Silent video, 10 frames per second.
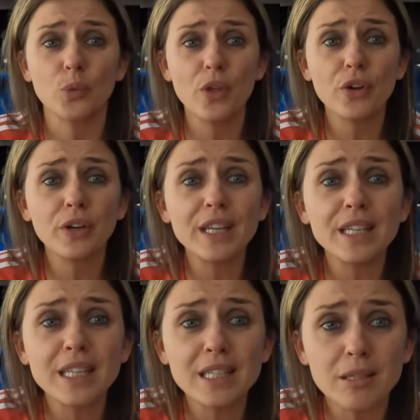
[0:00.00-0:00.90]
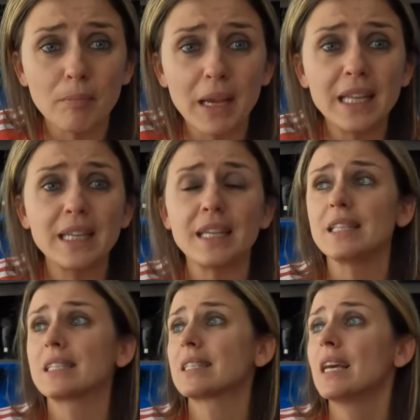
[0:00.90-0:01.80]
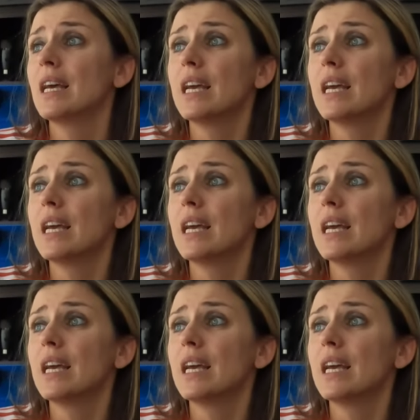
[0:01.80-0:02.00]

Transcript: whether it needs maintenance.